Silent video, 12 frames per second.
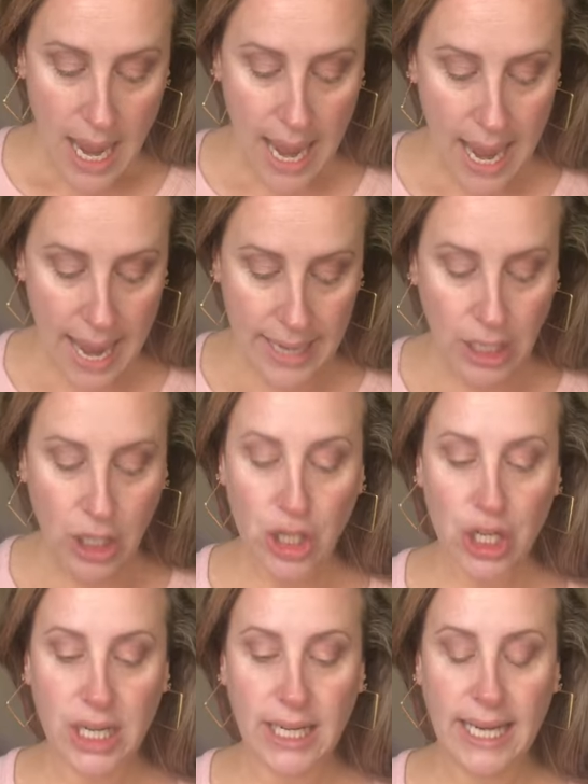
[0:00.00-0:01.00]
and
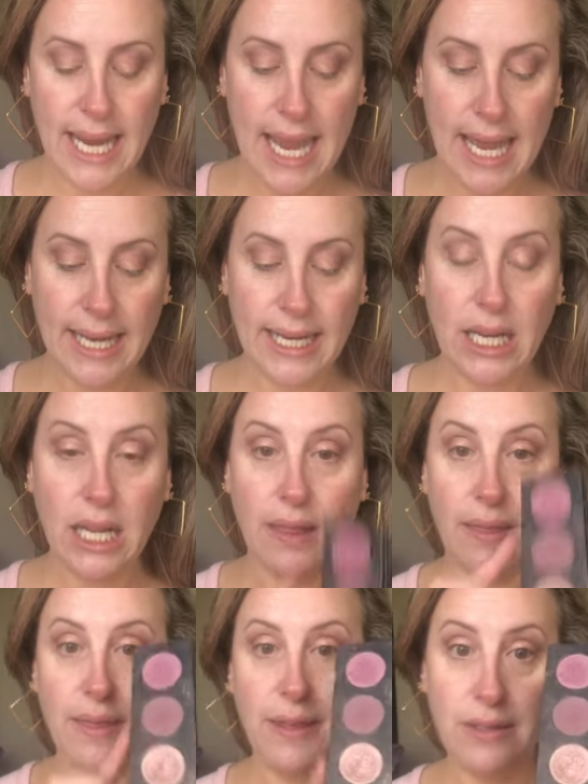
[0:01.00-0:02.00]
you're gonna get
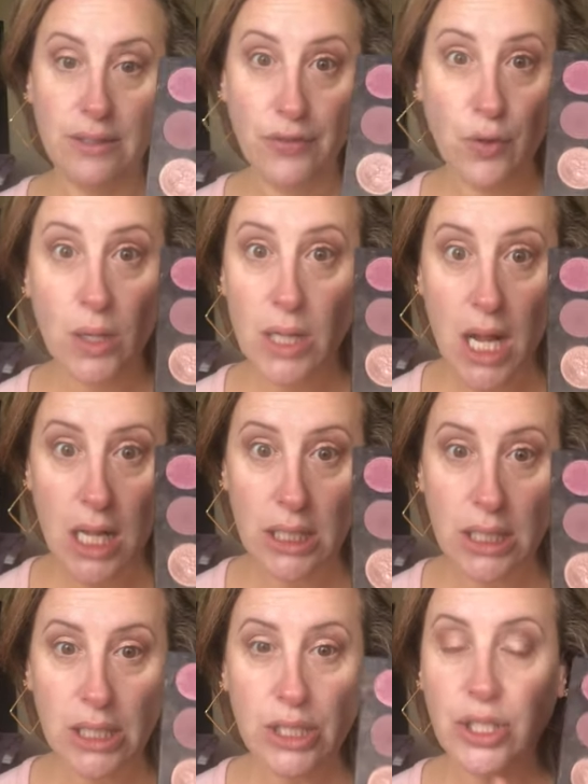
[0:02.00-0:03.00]
these four
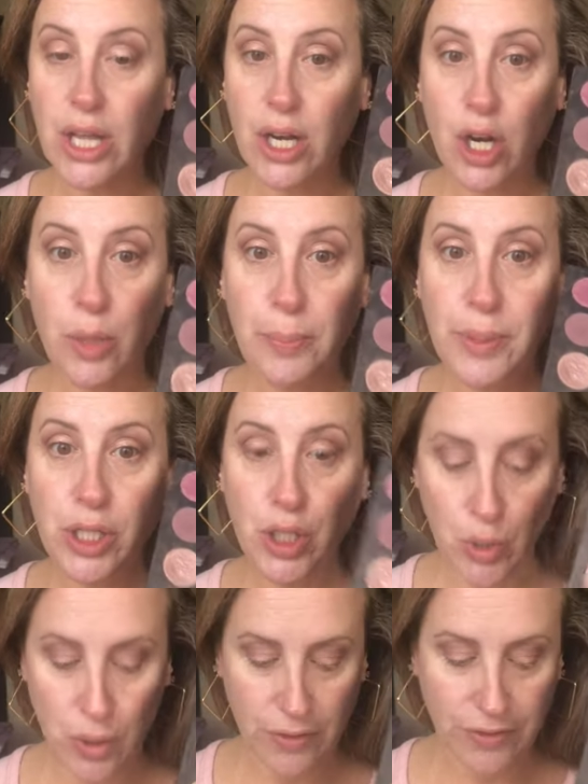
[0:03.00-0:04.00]
colors that are
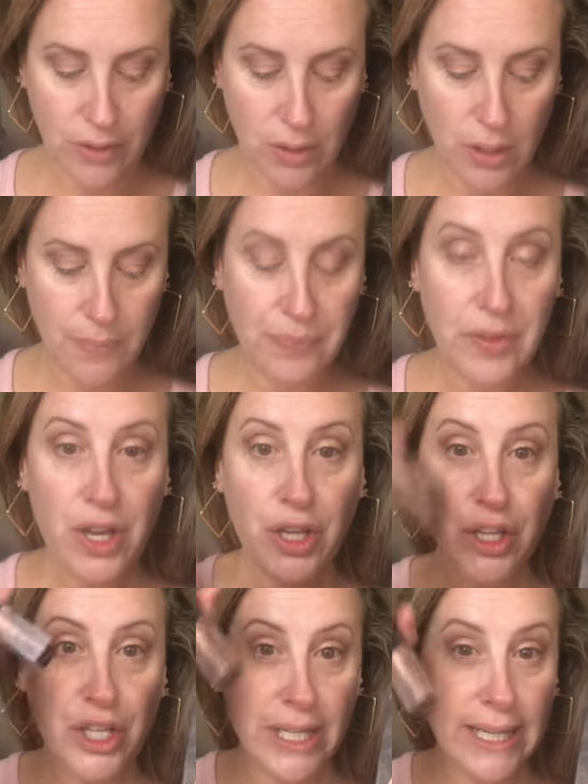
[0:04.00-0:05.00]
beautiful
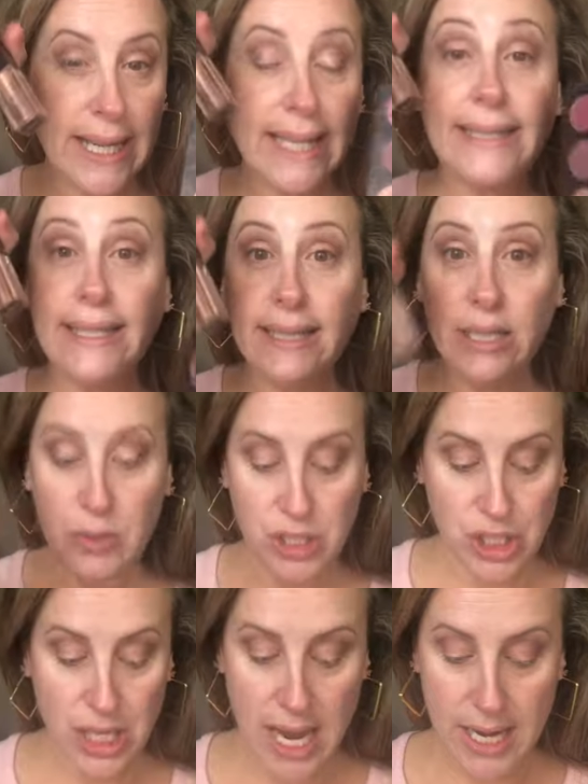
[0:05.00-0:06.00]
you're gonna get the liquid
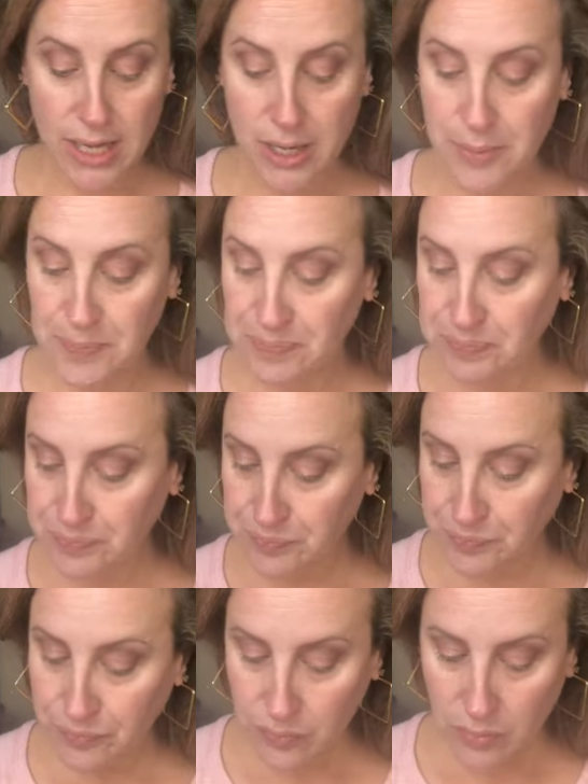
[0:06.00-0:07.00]
shadow
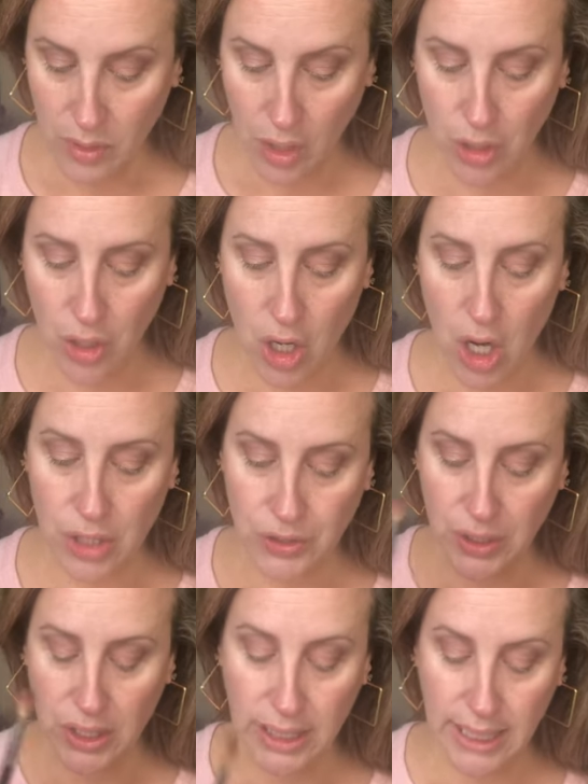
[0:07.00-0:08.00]
you're
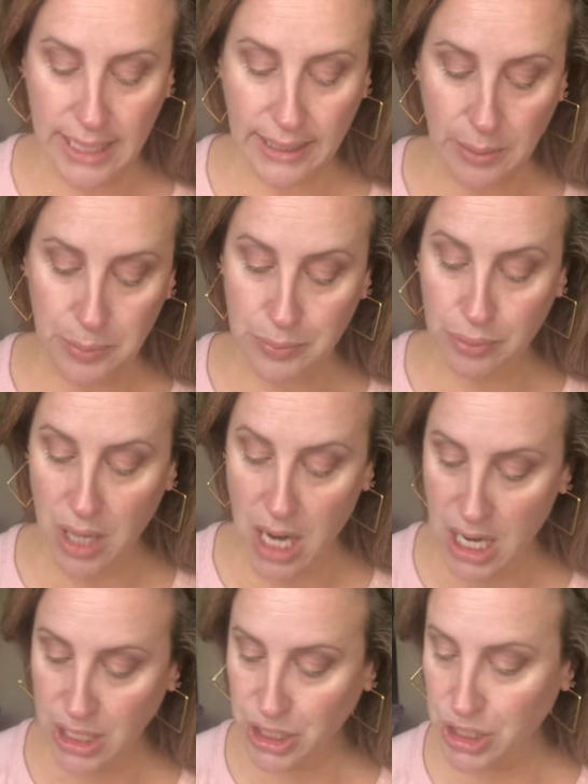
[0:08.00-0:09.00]
also gonna get the
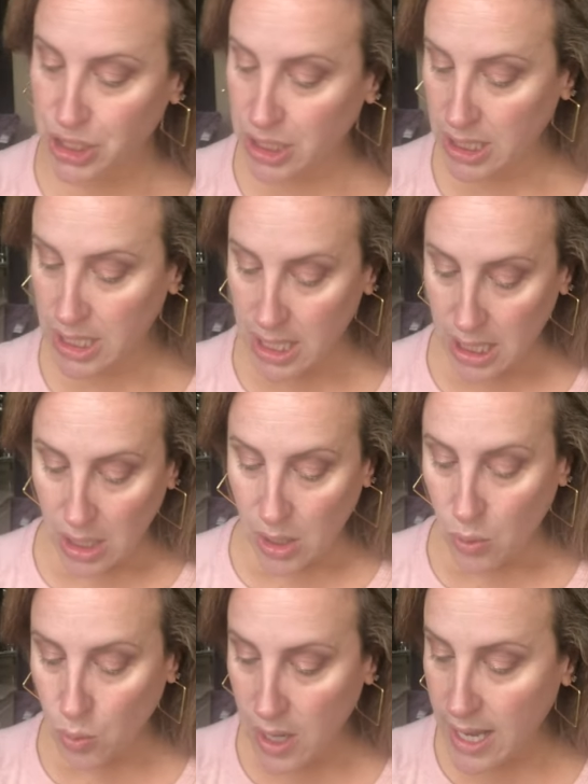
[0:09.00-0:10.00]
brush
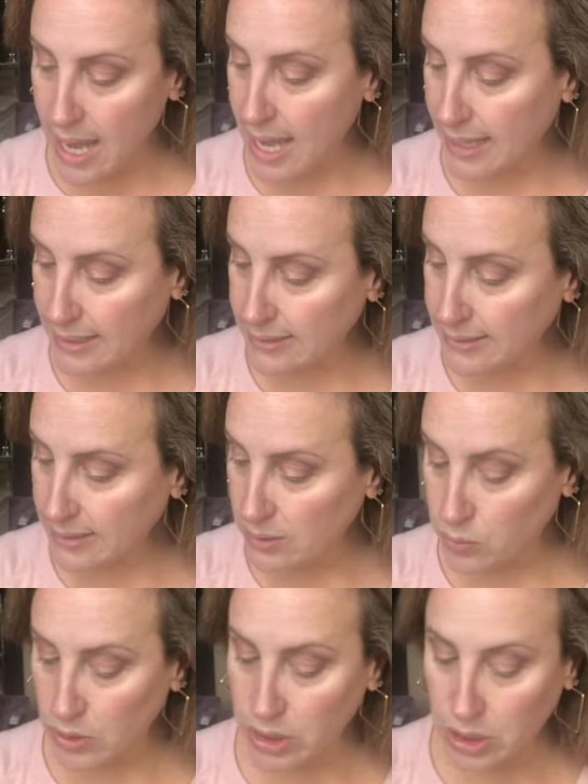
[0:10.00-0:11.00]
what else?
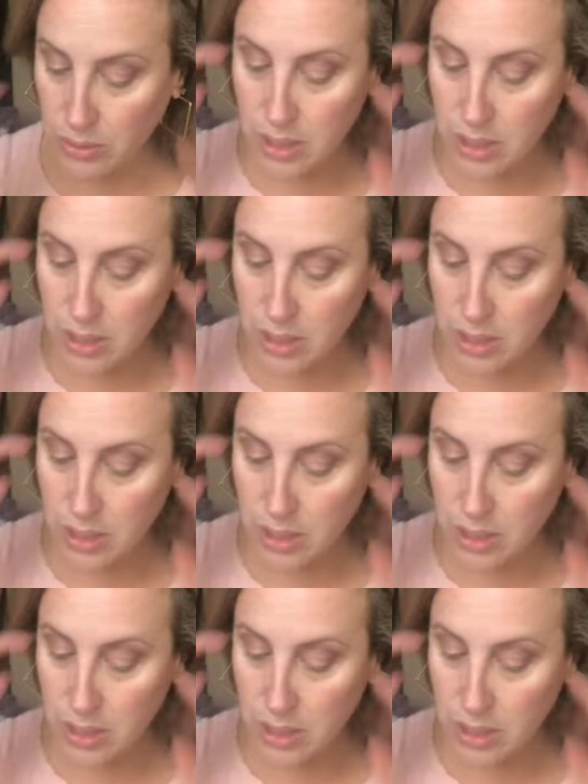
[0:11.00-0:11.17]
We'll do